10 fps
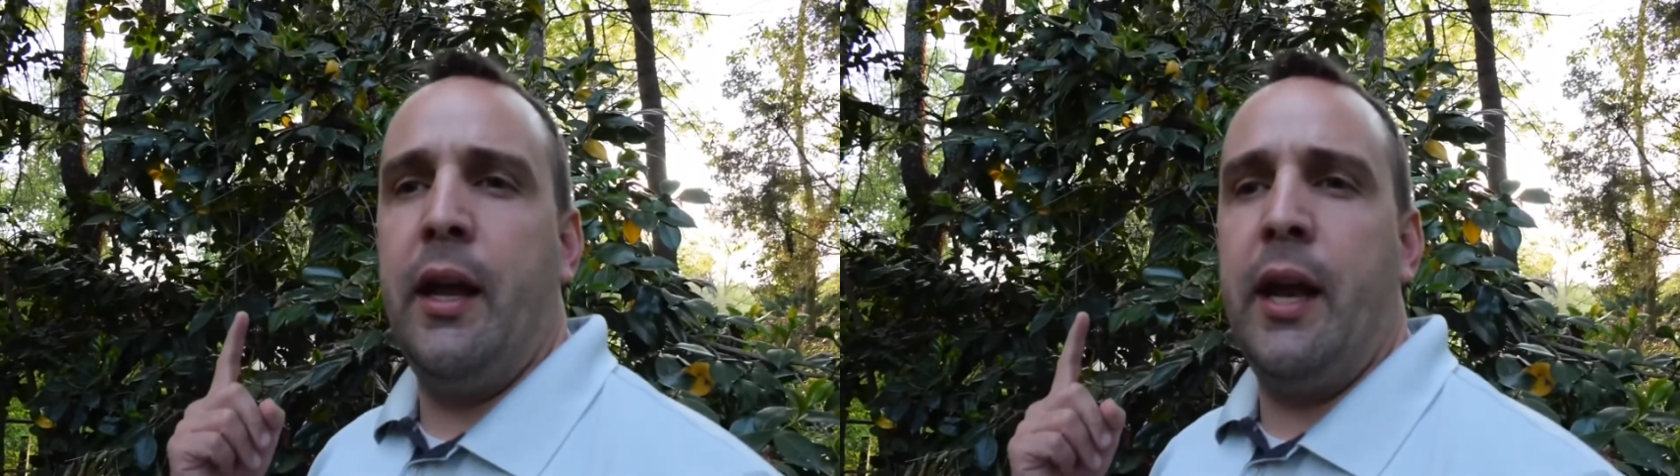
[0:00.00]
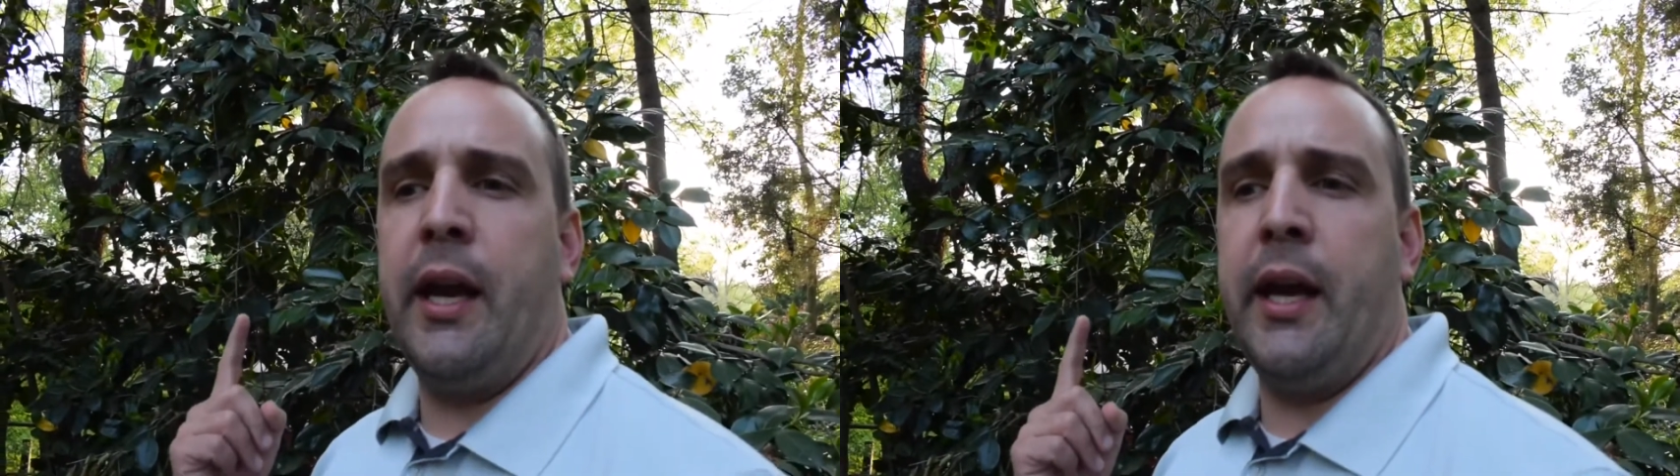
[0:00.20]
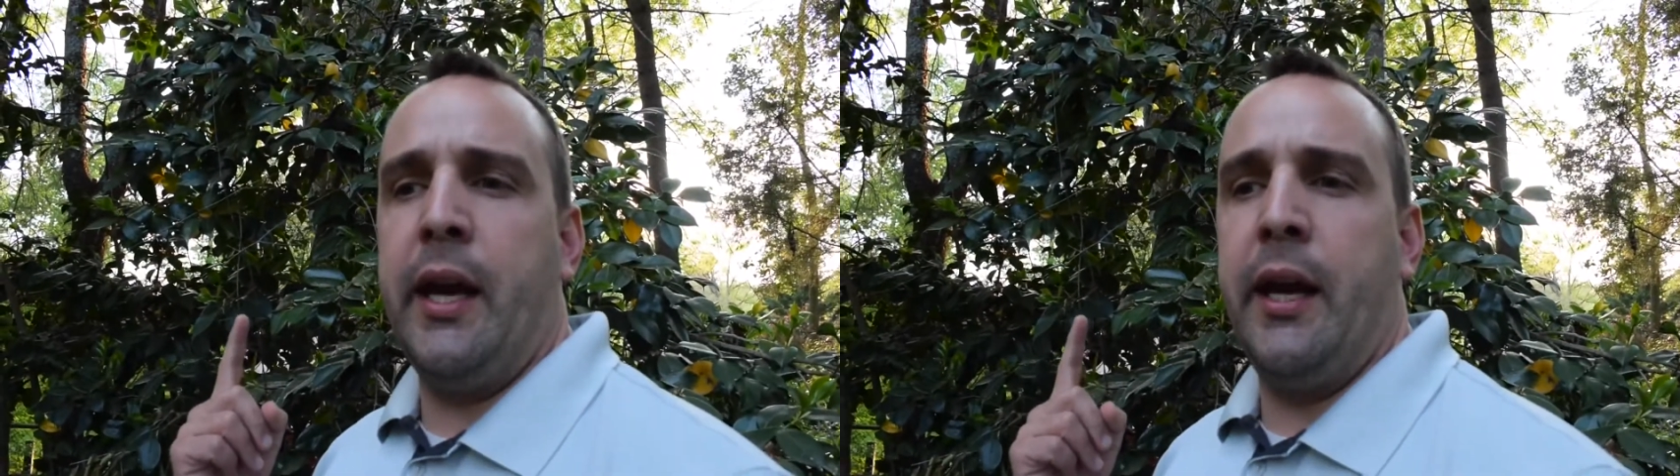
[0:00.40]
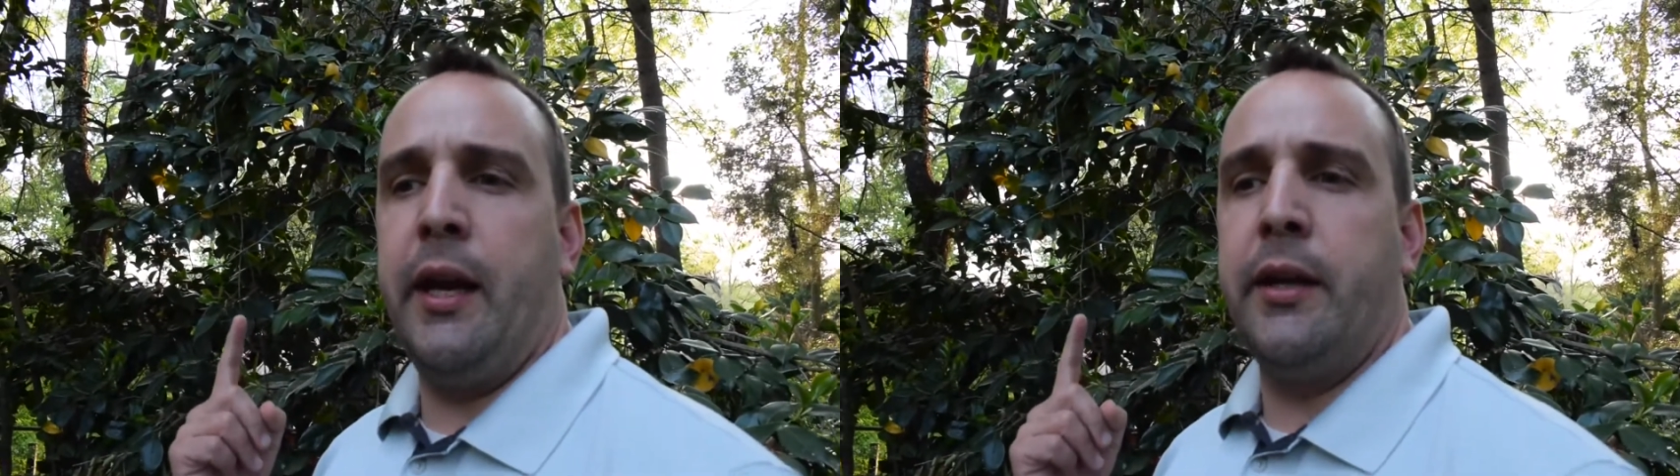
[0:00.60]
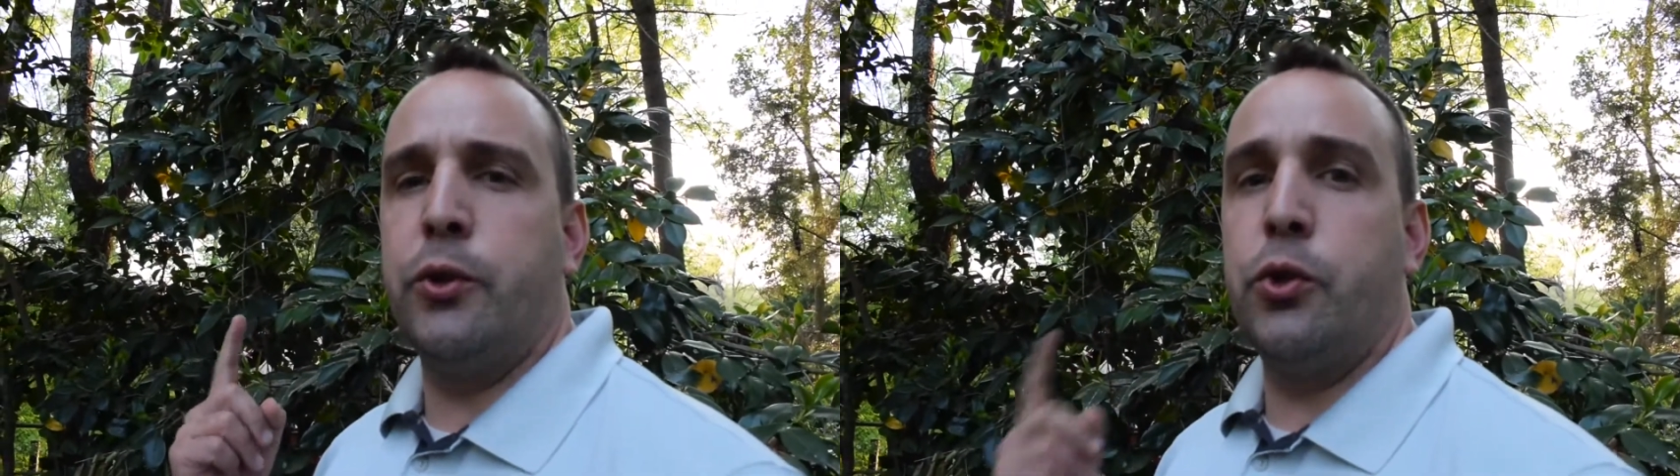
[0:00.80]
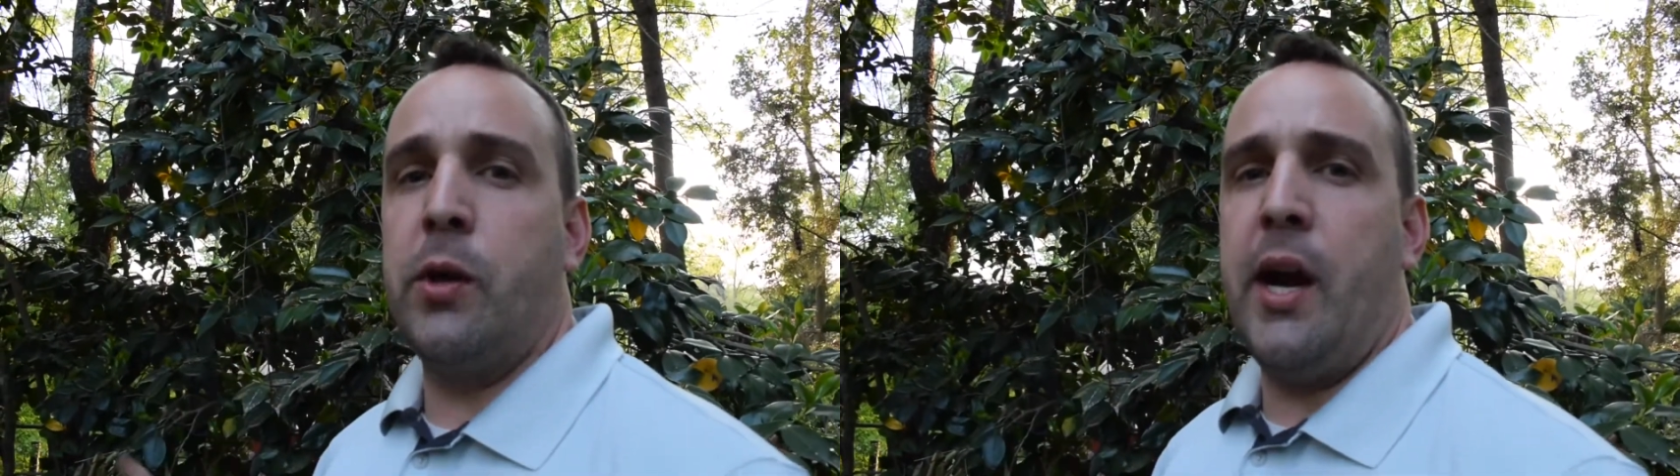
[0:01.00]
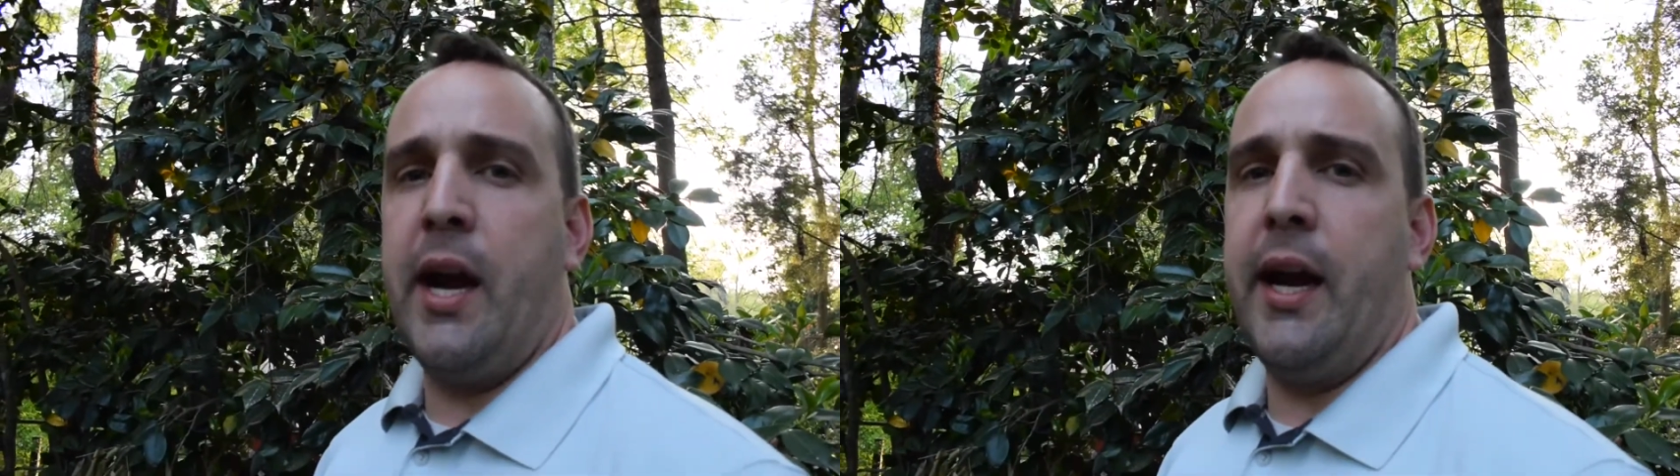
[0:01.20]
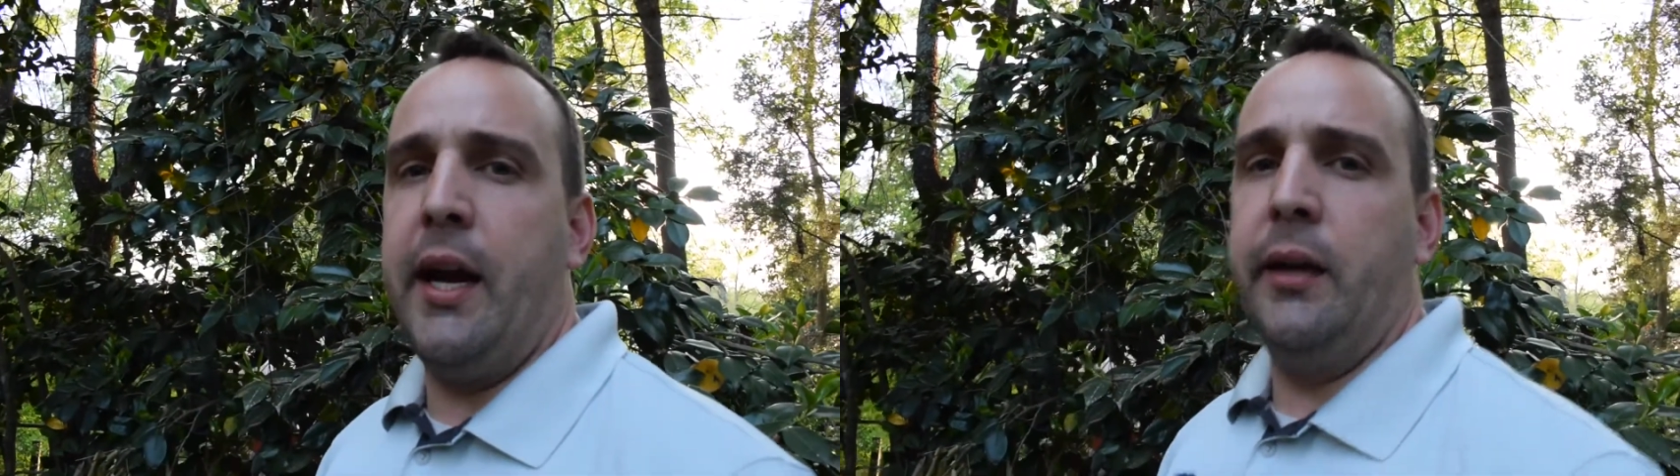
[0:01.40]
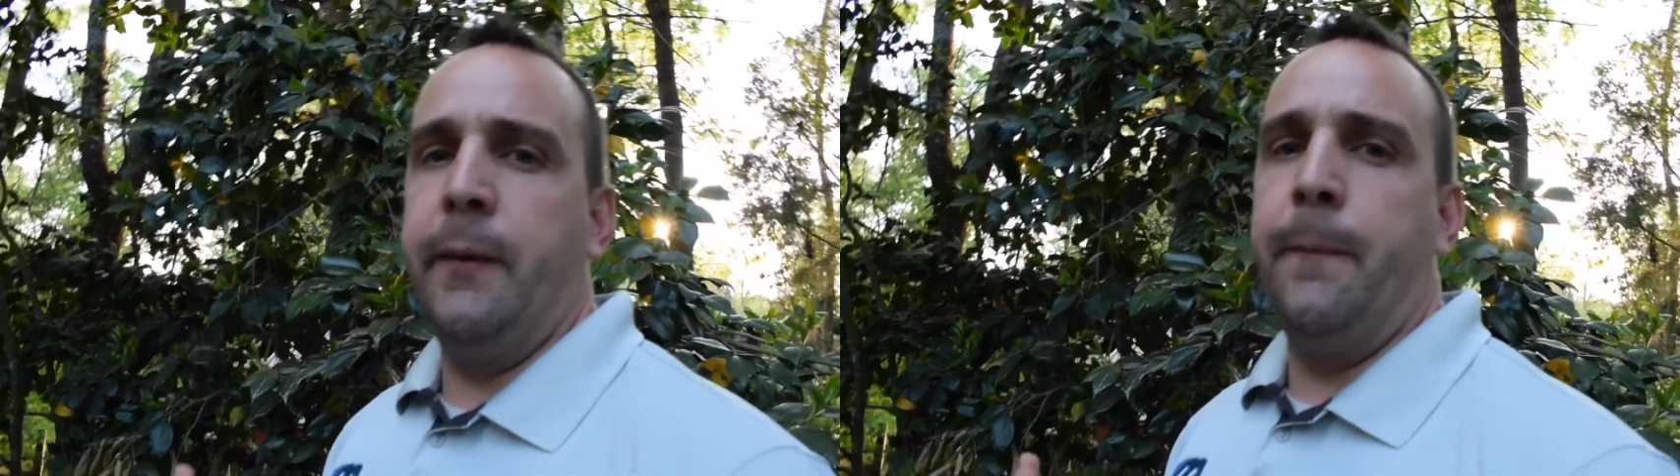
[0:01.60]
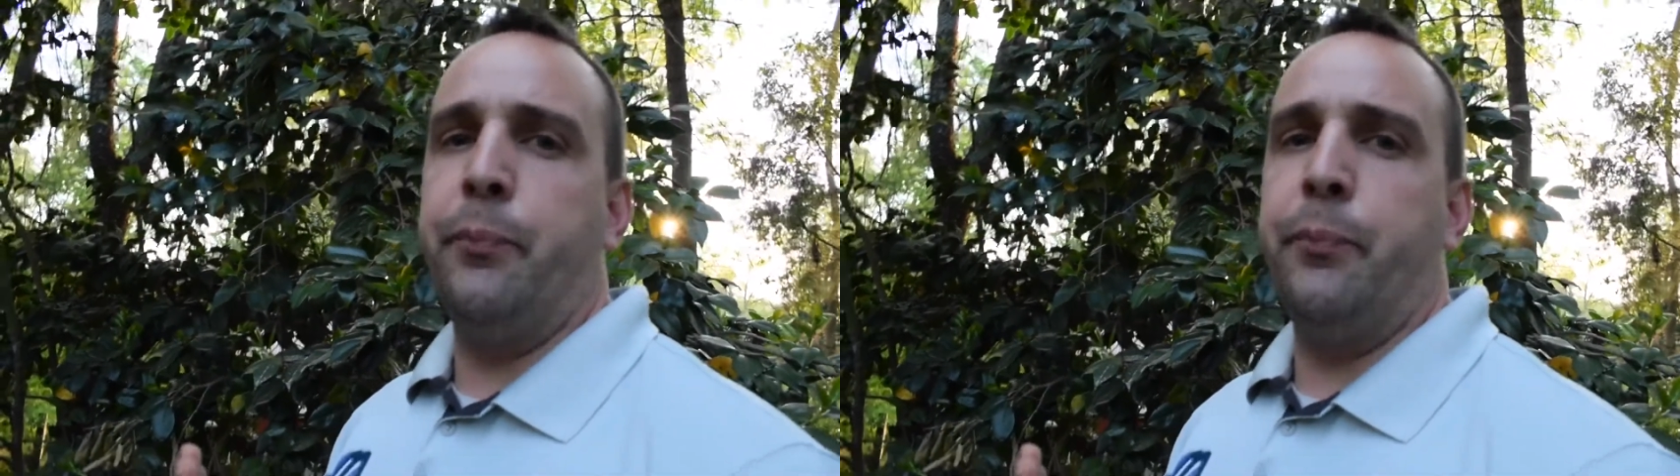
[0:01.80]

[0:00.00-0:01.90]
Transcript: and dry,